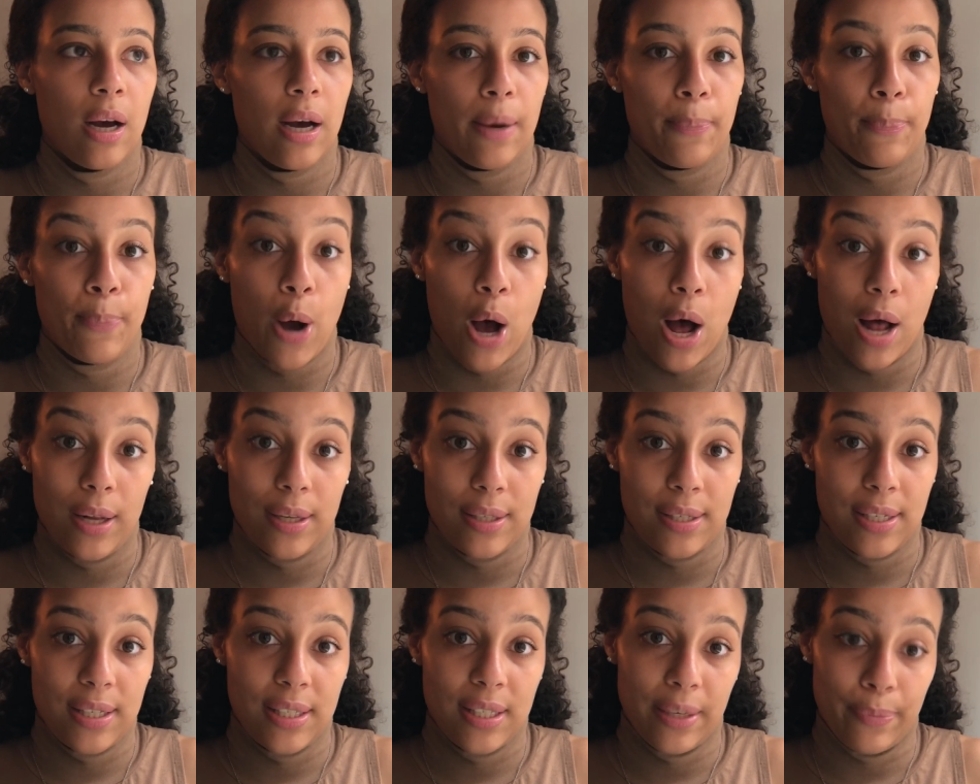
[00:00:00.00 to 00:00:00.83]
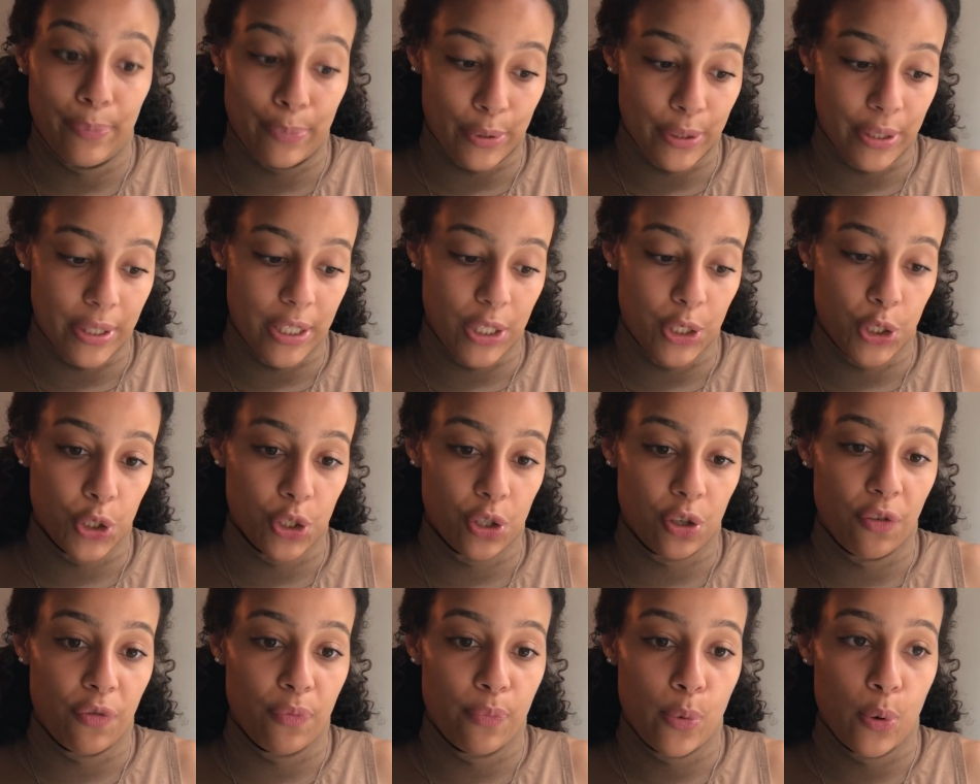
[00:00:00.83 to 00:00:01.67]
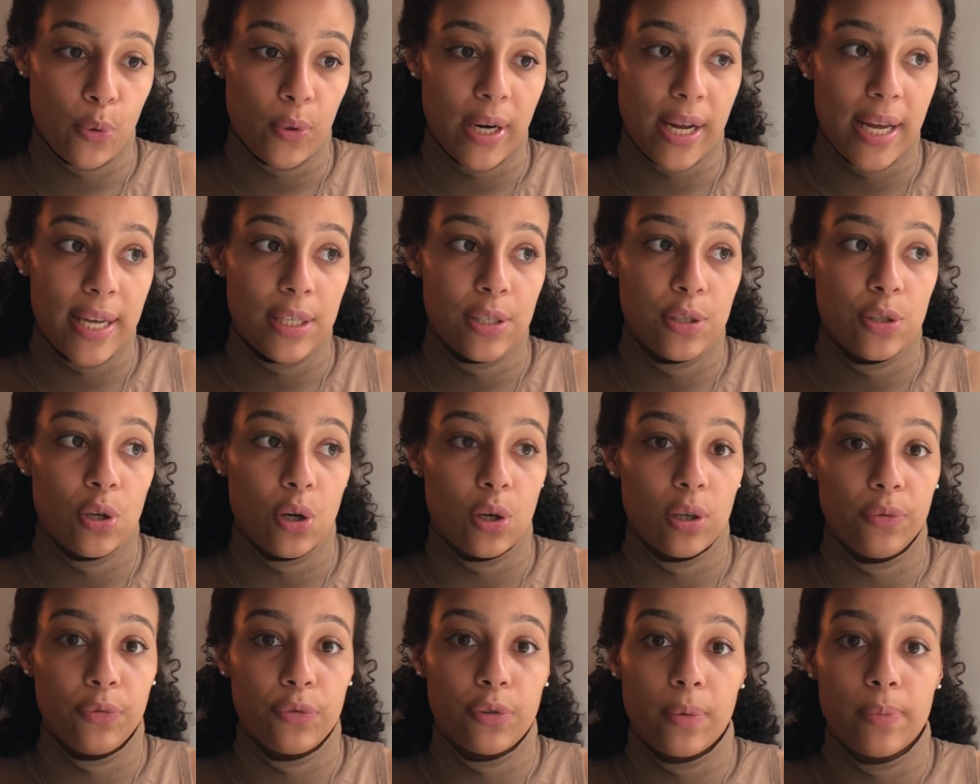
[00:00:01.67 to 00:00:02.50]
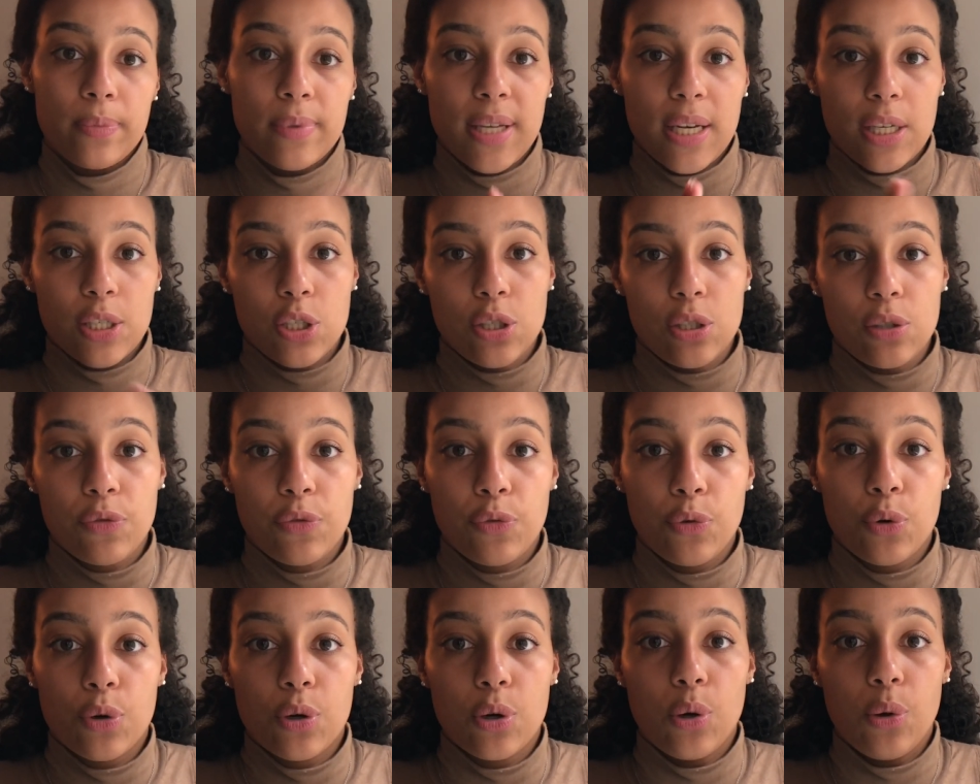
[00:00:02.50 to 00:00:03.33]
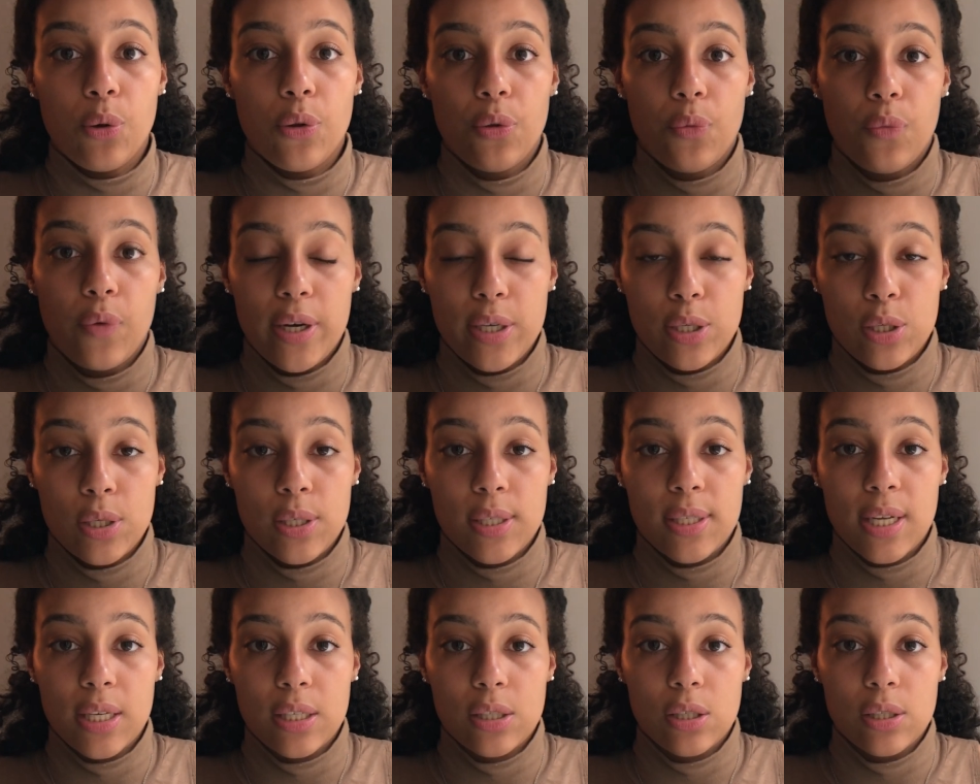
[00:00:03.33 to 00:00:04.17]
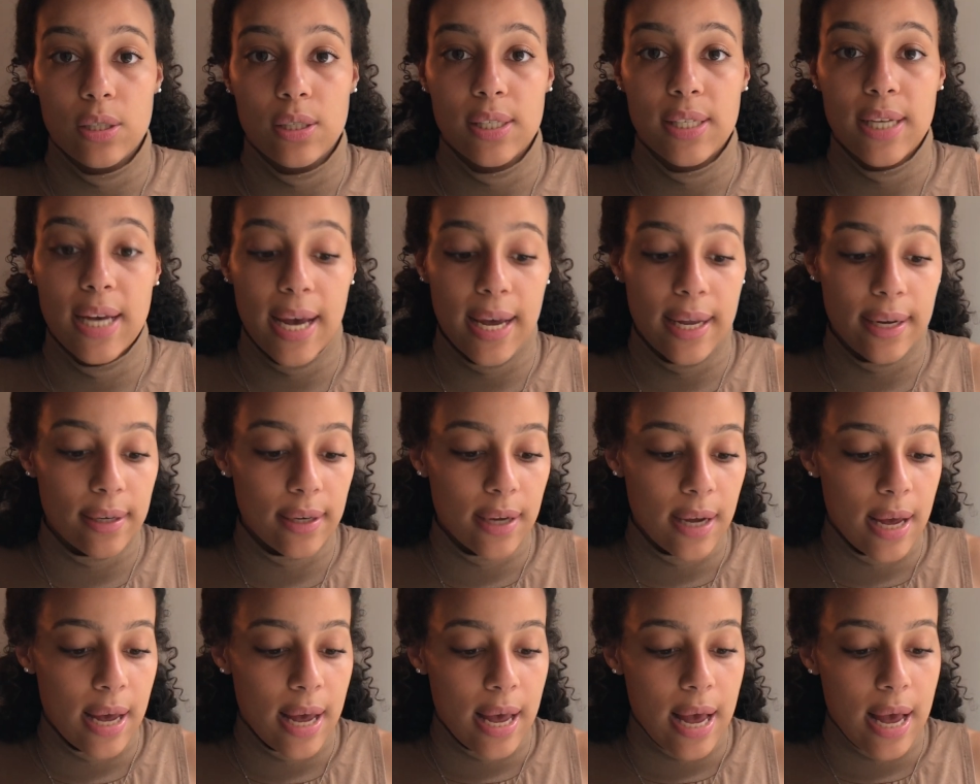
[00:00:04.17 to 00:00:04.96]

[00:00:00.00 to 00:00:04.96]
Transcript: policies and procedures of MONAT, starting from section 4 all the way to section 10.